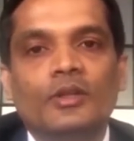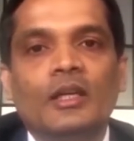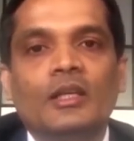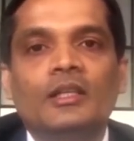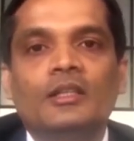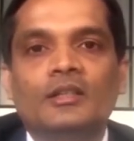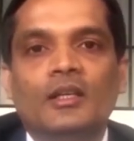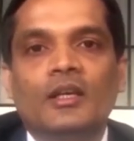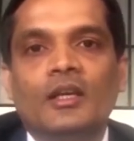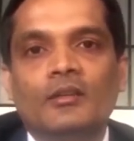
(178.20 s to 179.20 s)
loses
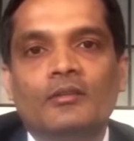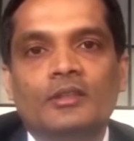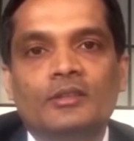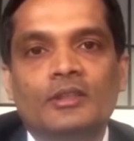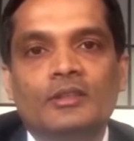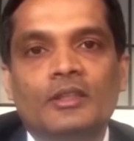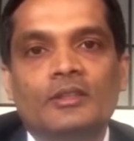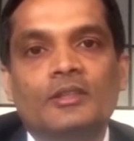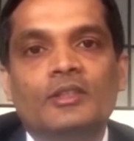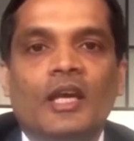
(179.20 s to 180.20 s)
water and protein from
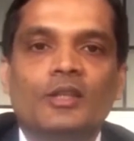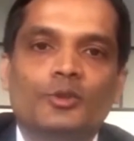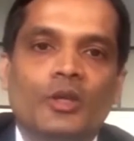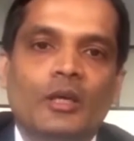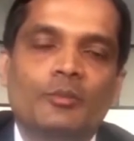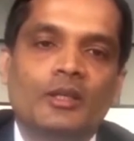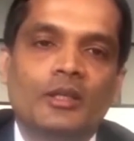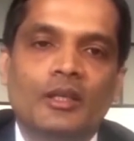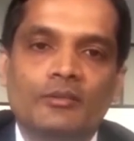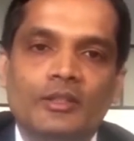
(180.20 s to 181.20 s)
the tissue
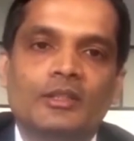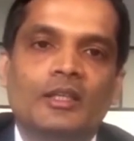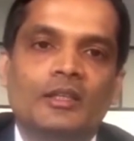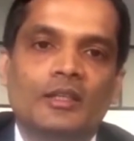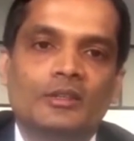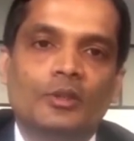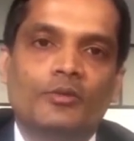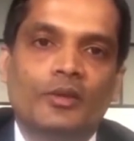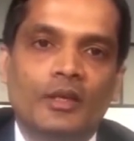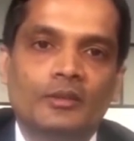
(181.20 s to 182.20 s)
disc
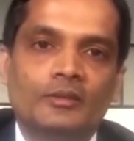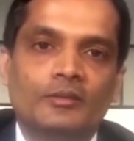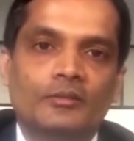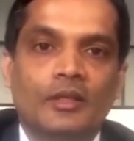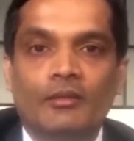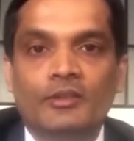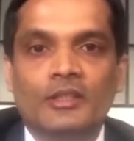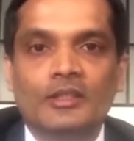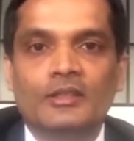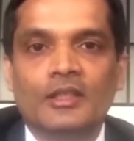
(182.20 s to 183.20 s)
and becomes
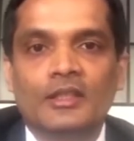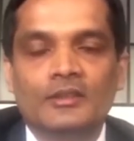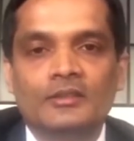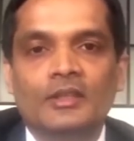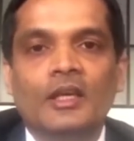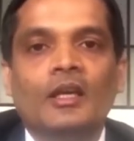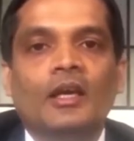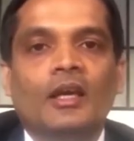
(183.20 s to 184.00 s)
more firm or